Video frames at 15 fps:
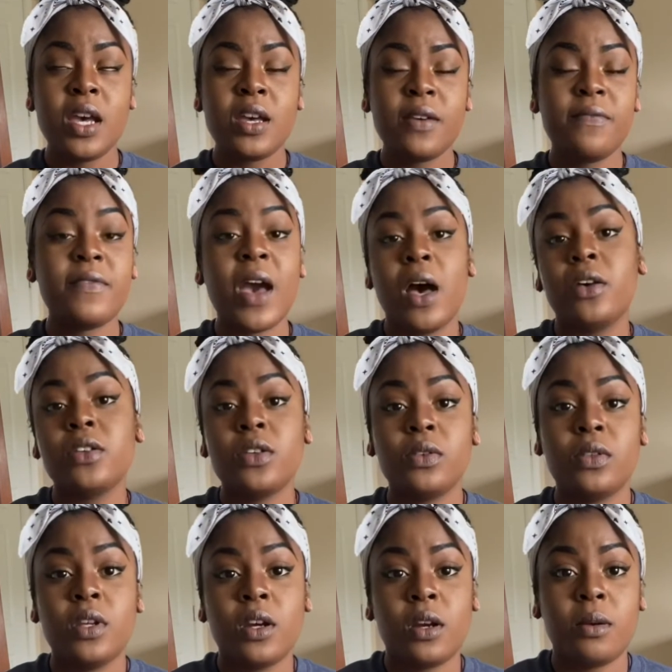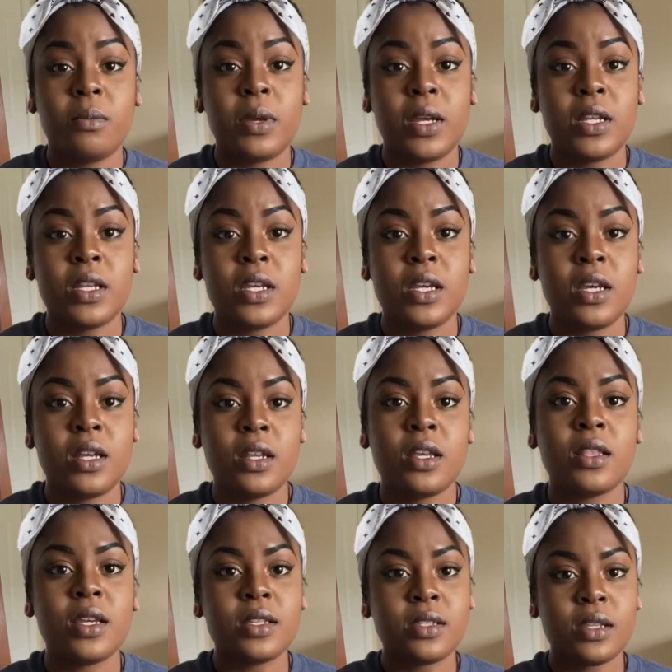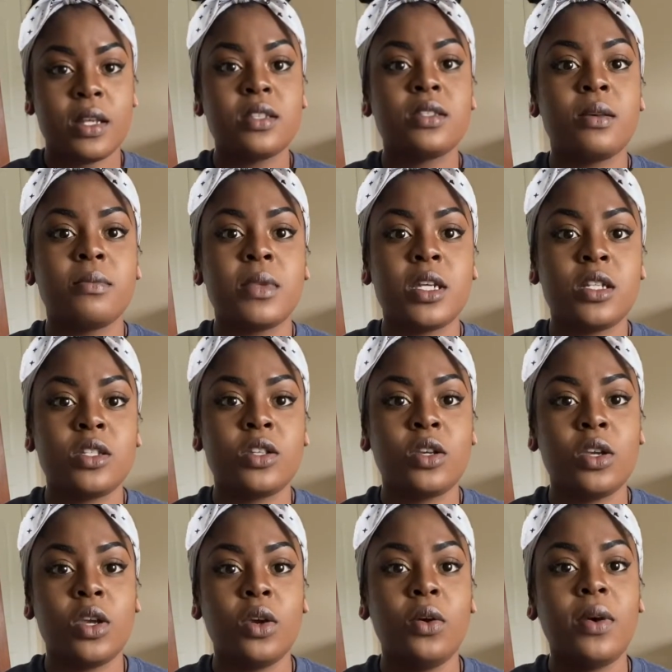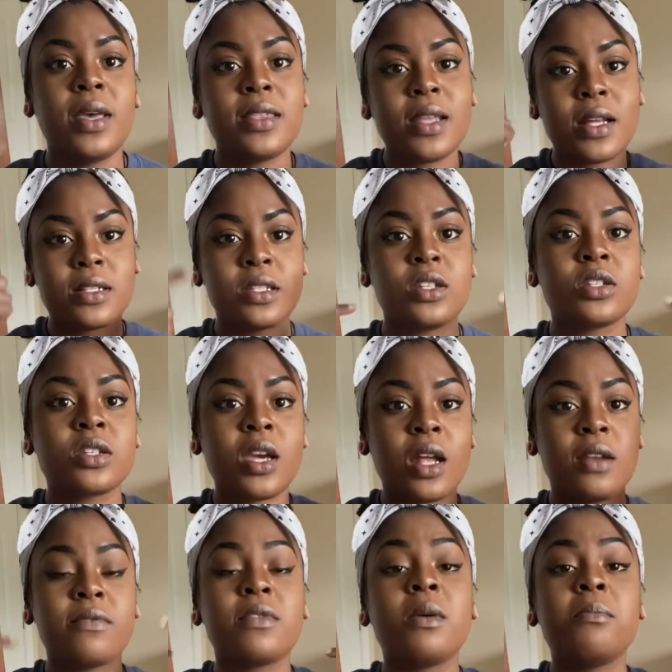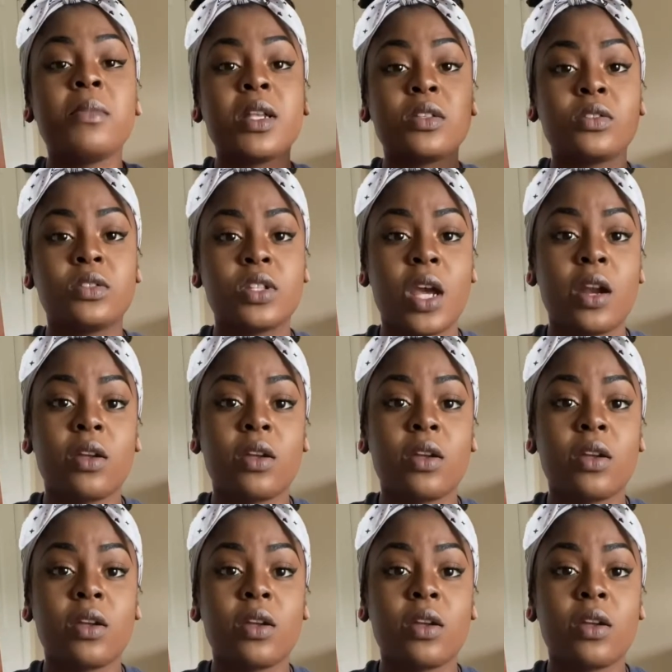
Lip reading: valued their opinion and they said something to you, and that's just kind of the mental chatter.